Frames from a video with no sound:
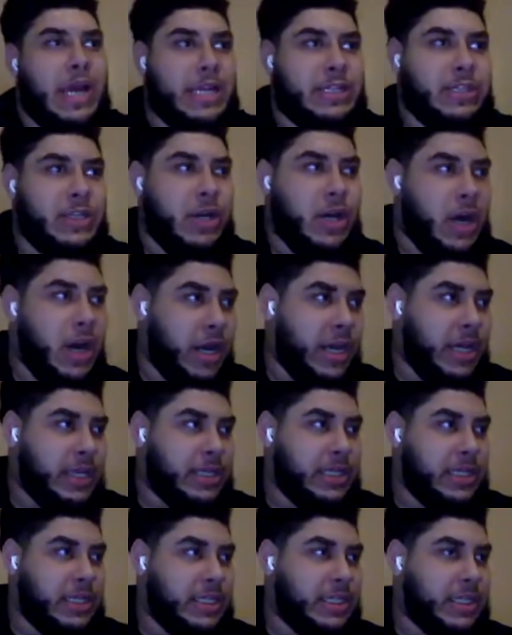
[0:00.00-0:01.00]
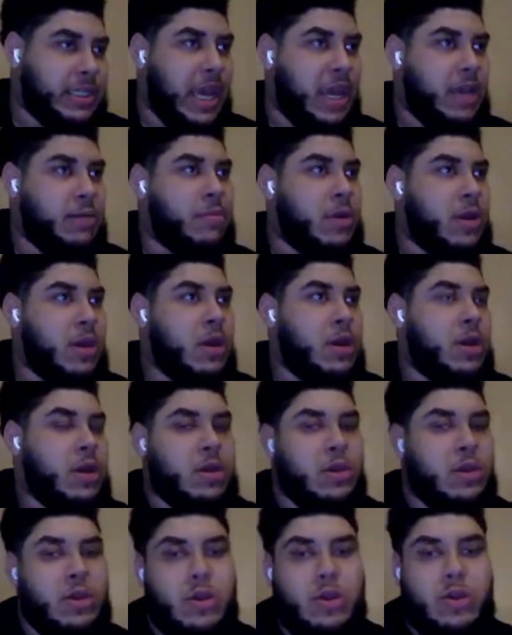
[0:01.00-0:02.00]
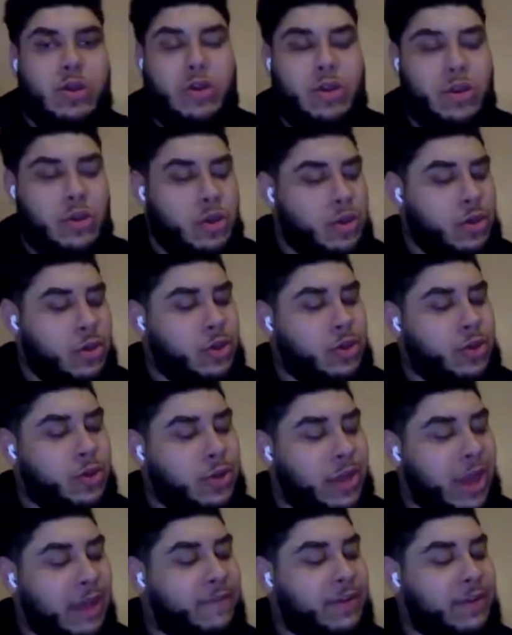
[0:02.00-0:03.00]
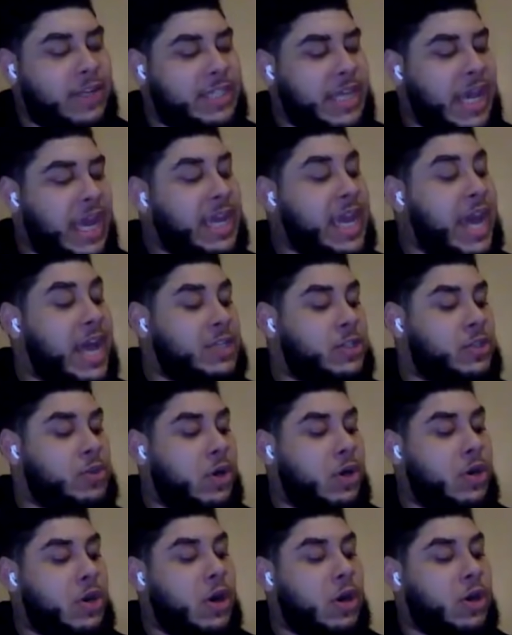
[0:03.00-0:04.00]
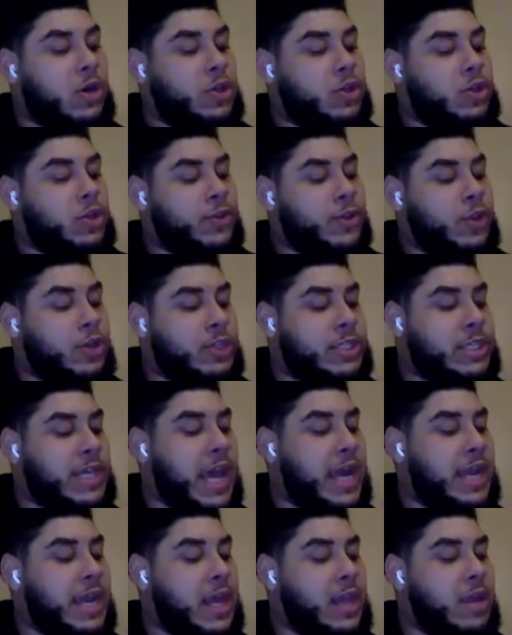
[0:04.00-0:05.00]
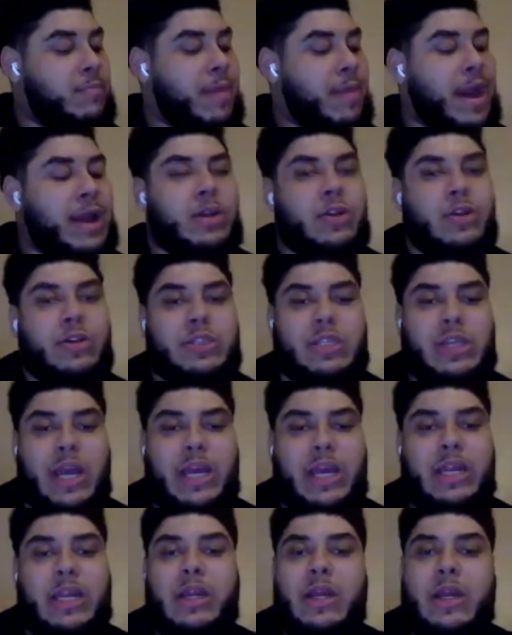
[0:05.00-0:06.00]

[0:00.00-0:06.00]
as an artist in this game, you definitely say yes to a lot because you're scared that you might lose something